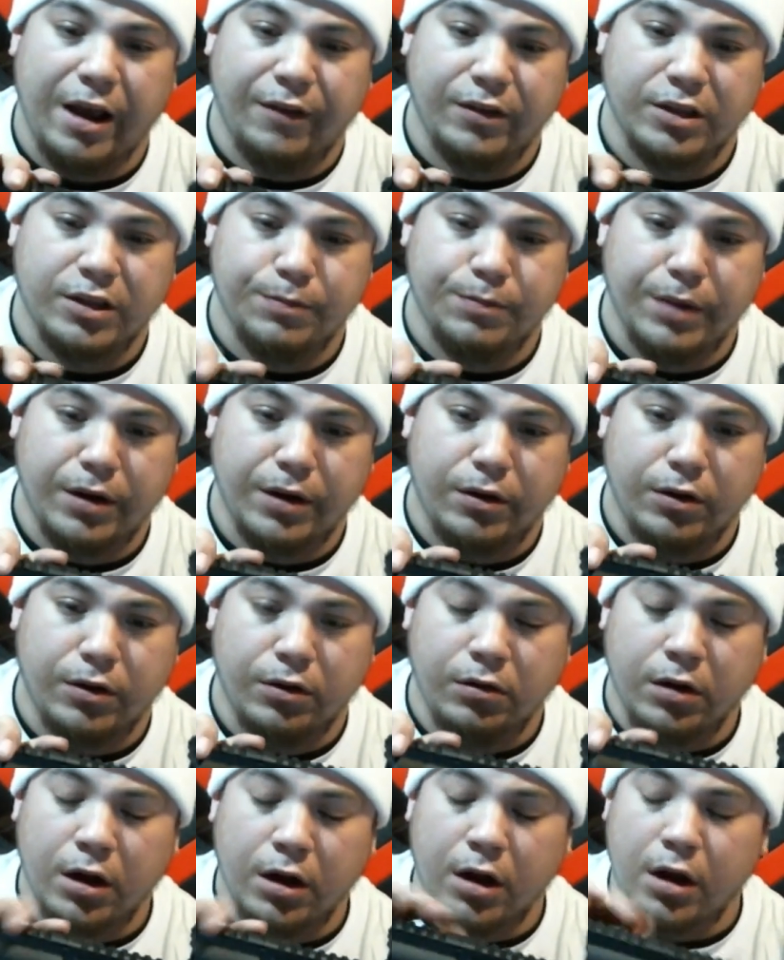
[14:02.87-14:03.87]
inch
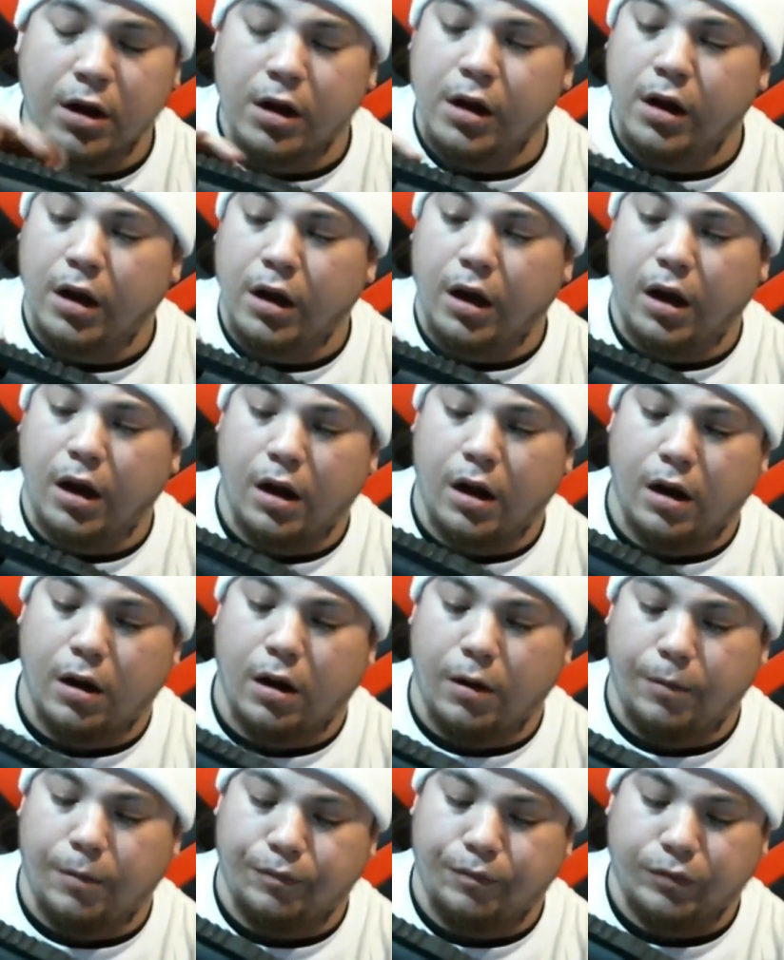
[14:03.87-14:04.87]
barrel
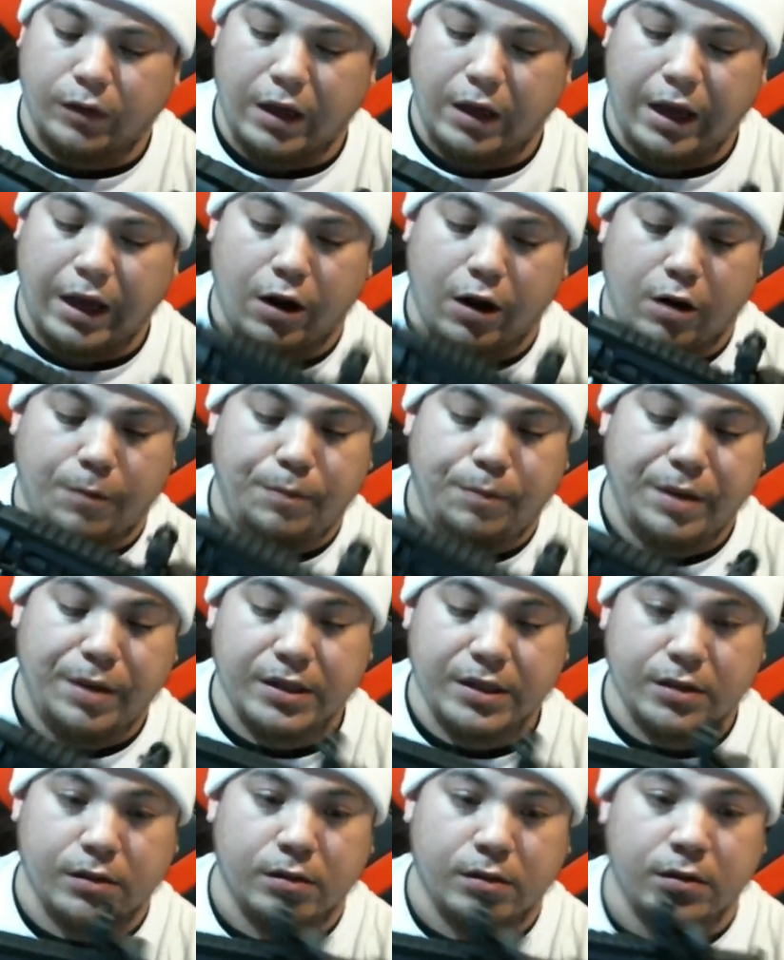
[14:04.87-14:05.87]
AR
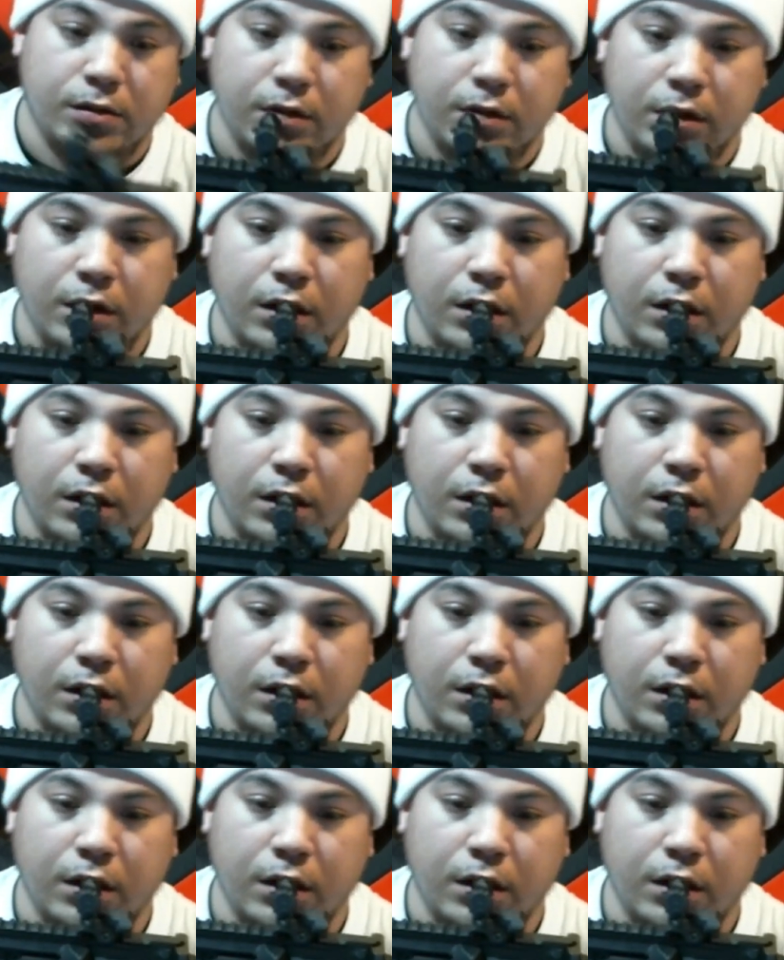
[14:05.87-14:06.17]
pistol.